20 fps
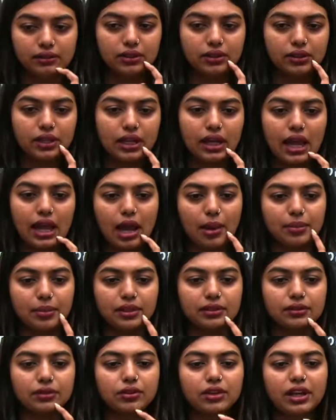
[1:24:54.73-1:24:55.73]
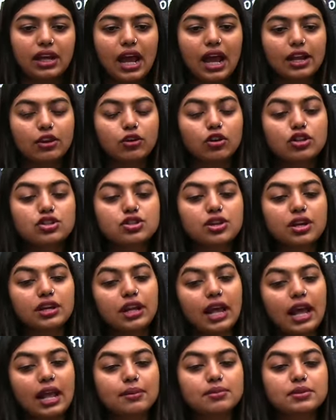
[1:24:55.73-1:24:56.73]
Okay, apple. Okay, and also it
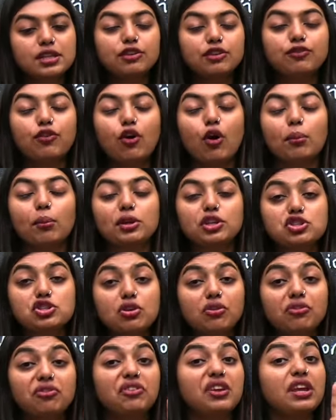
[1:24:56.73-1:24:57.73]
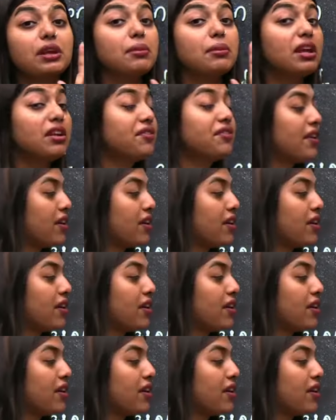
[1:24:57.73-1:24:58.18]
helps in formation of female